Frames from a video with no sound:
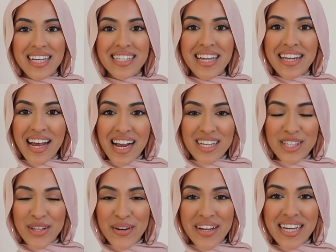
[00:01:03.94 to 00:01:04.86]
This next
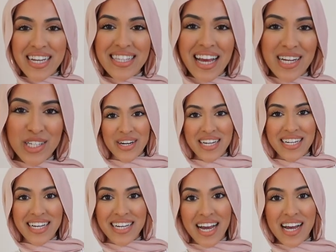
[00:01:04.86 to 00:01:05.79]
look is a
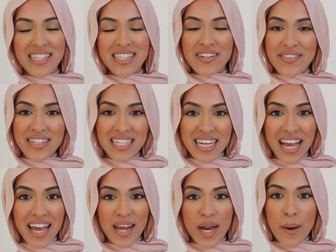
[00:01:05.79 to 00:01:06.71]
trendy yet a
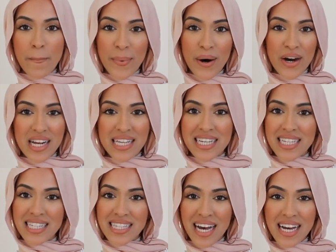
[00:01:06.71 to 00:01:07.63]
sophisticated modest
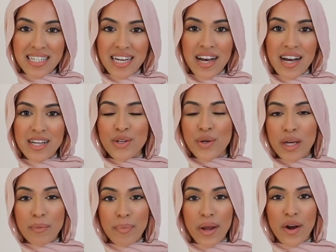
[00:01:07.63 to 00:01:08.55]
set. So you
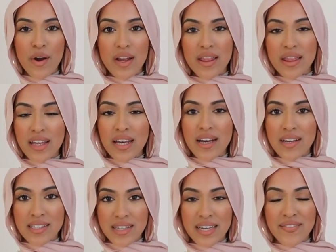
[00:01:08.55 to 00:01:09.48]
can pair the
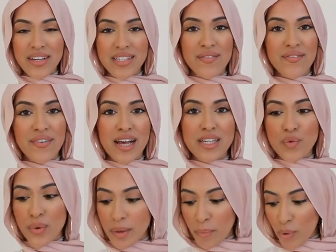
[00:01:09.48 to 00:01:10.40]
sleeveless vest
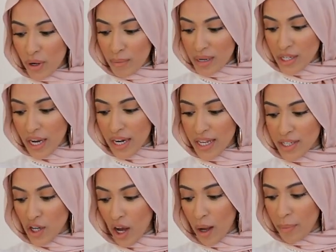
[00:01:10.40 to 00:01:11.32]
with pretty much any
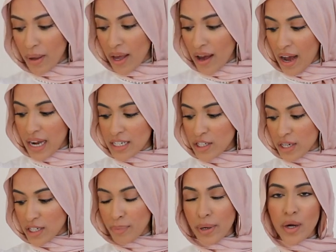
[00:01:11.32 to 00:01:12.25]
top. I
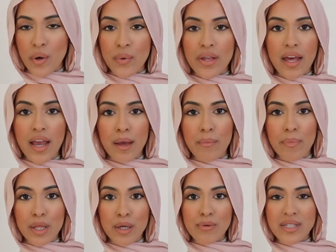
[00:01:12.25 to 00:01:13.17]
tried to pair it with a
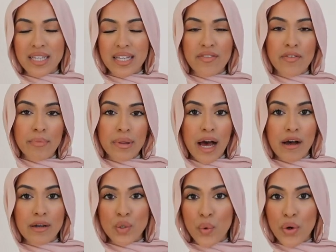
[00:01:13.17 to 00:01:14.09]
balloon sleeve
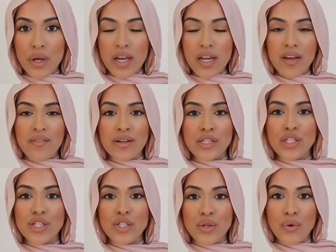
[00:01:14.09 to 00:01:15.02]
blouse or you can even
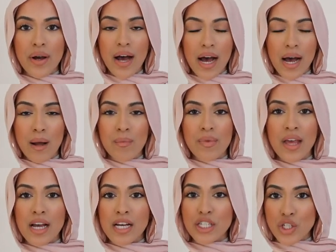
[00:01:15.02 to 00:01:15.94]
do um,
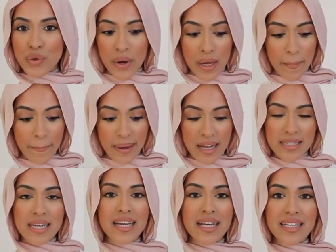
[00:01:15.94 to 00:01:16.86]
straight
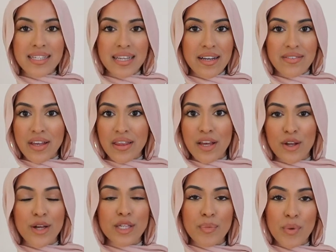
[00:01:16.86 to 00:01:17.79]
basic sleeves. I think it
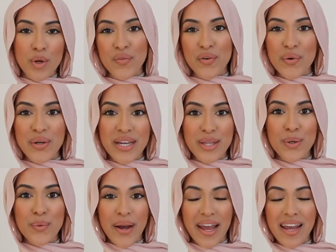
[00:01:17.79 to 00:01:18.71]
looks beautiful
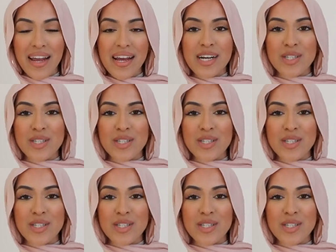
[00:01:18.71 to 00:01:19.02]
either way.